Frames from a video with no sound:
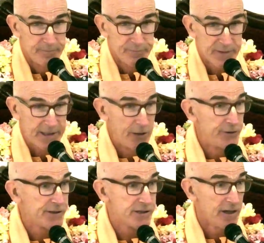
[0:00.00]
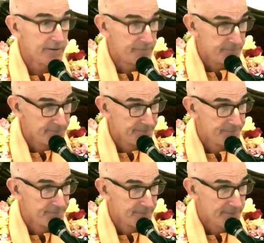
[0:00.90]
killed his son
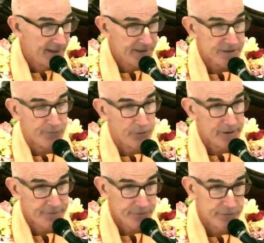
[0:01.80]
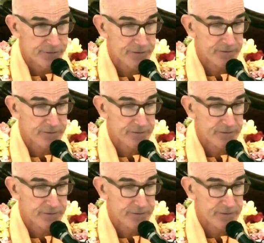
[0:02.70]
and his four nephews.